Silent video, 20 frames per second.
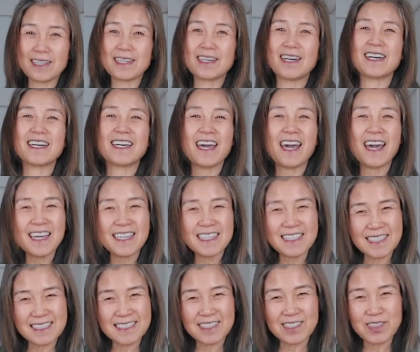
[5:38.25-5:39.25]
Again,
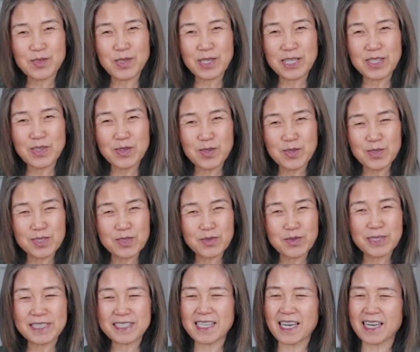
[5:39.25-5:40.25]
it's a reuse,
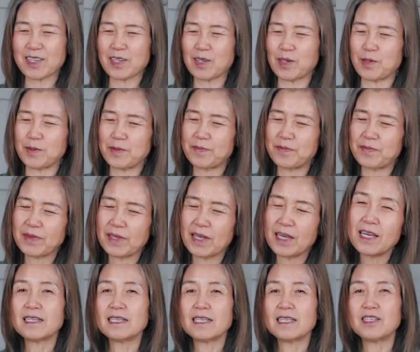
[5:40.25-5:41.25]
recycle.
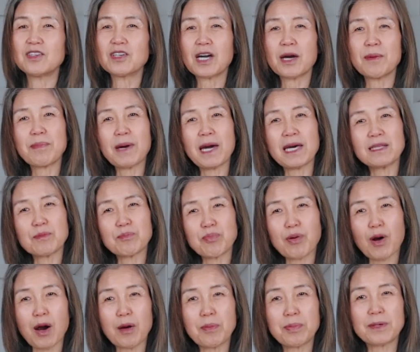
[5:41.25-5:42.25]
You can buy the
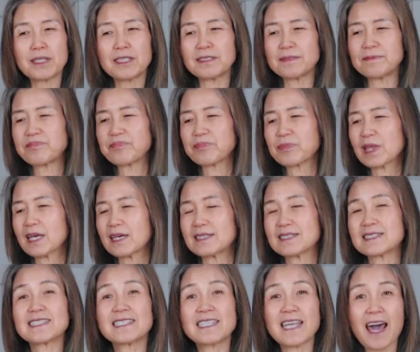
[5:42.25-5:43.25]
proper
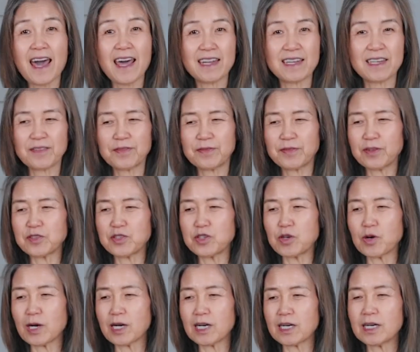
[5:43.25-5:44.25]
stand for
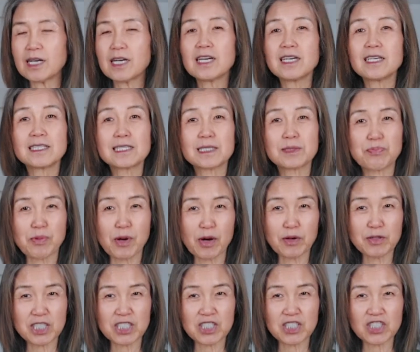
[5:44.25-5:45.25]
your
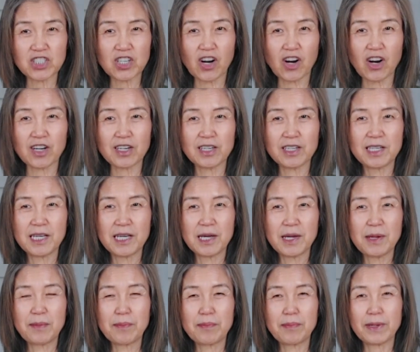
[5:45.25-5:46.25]
sprouting jar,
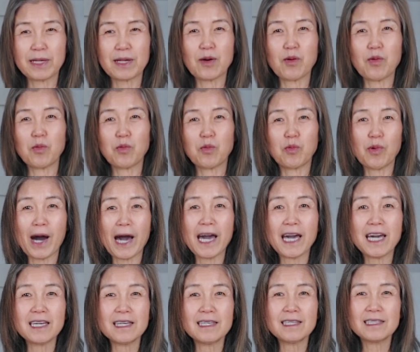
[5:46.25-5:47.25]
but
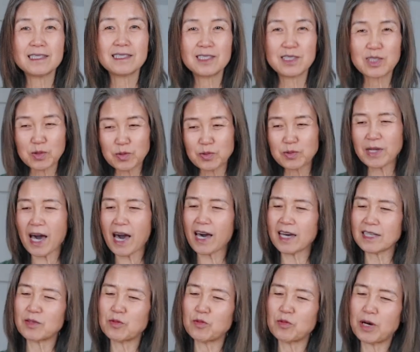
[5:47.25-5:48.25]
why do
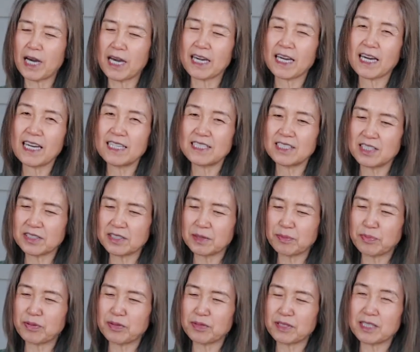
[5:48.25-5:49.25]
that when I can just
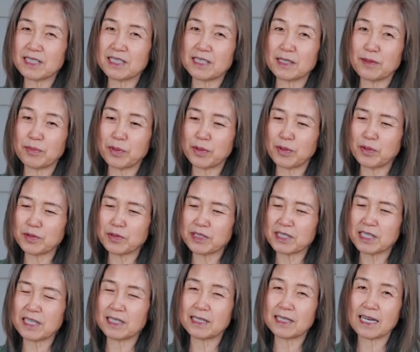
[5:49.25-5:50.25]
put the bowls
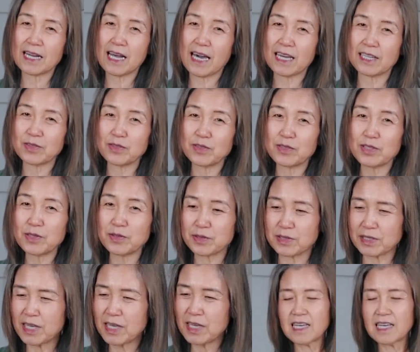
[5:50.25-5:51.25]
in that I don't
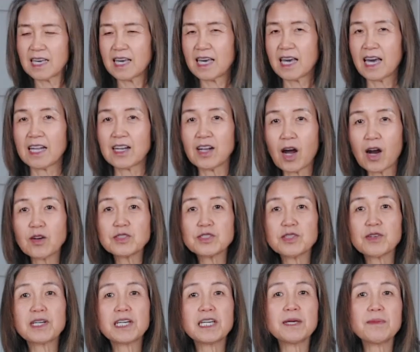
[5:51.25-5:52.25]
use? And
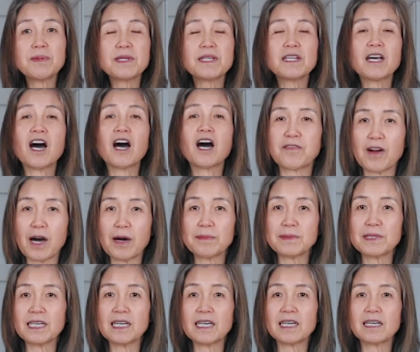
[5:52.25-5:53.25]
also keep it
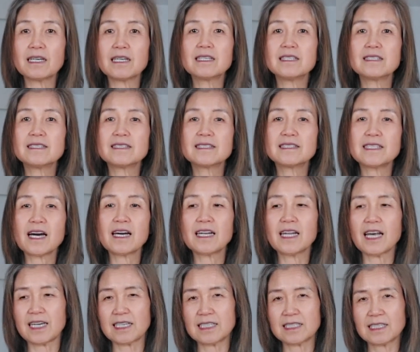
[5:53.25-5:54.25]
from the
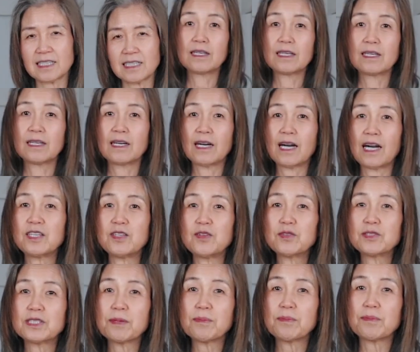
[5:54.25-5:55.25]
sunlight. I
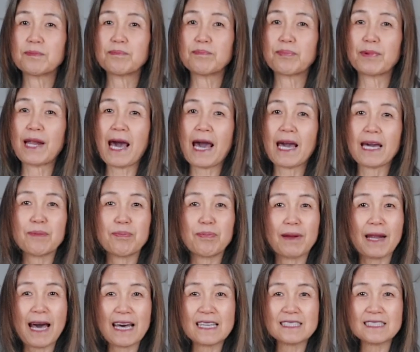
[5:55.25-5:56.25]
use a black
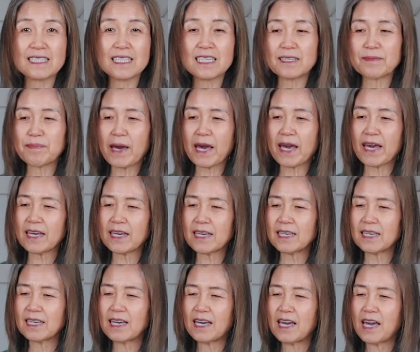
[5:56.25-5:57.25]
plastic bag
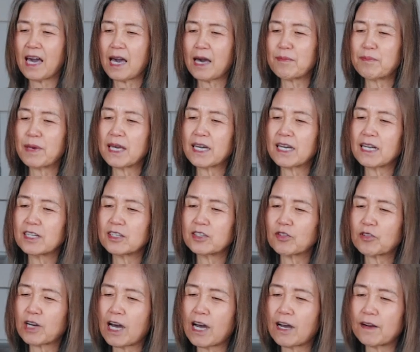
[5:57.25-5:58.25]
and make a
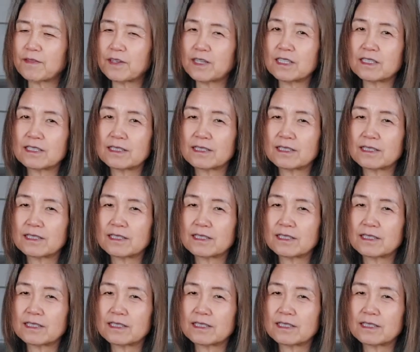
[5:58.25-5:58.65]
little cover.